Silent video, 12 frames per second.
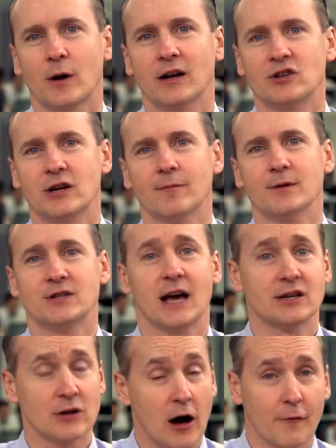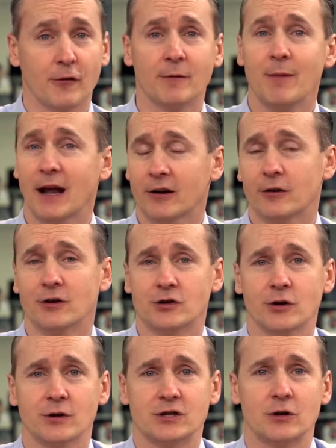great achievements as offering medical
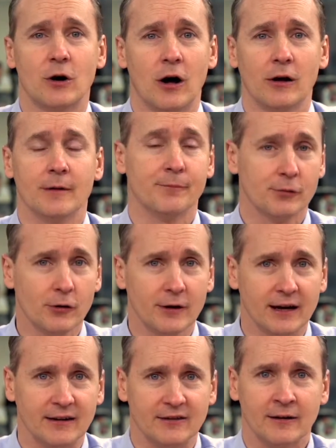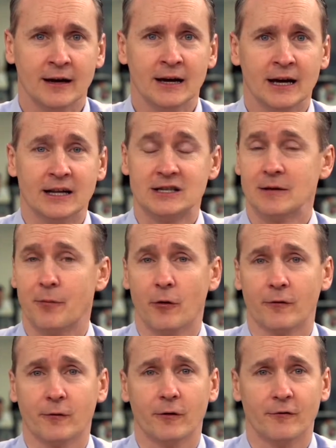insurance to all employees, its
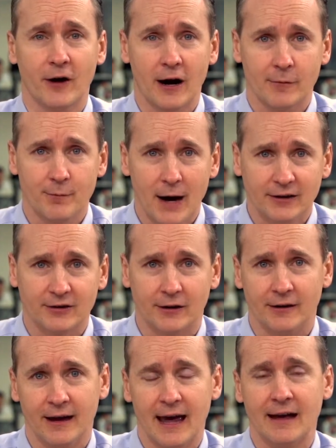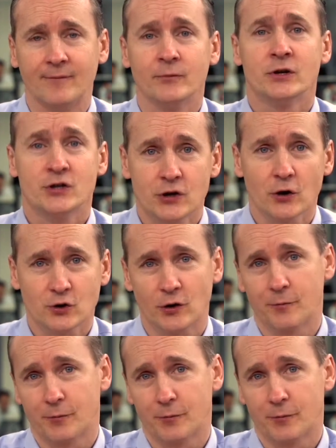support for environmental and social